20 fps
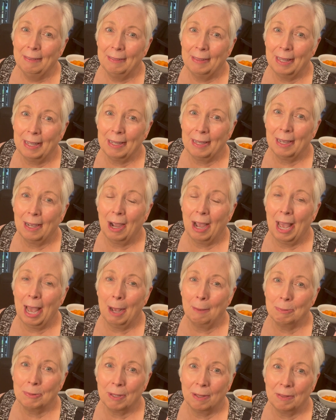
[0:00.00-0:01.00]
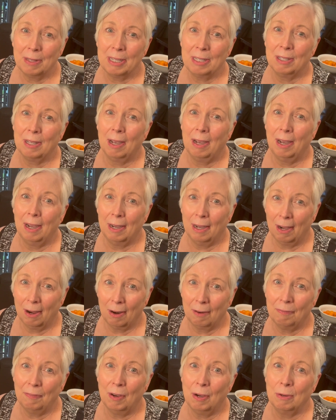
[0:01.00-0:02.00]
Apps on these
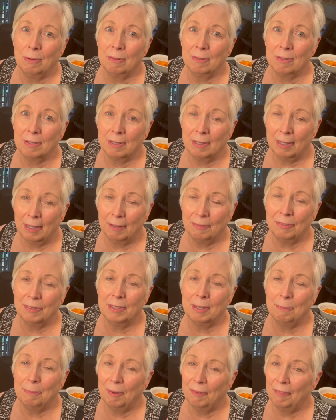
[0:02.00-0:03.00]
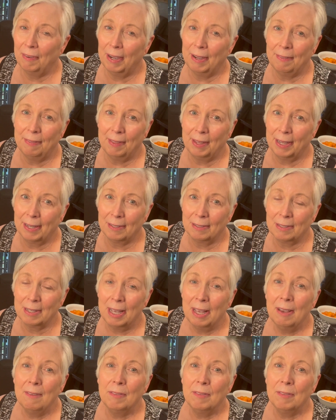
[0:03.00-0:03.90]
our phones have simplified things.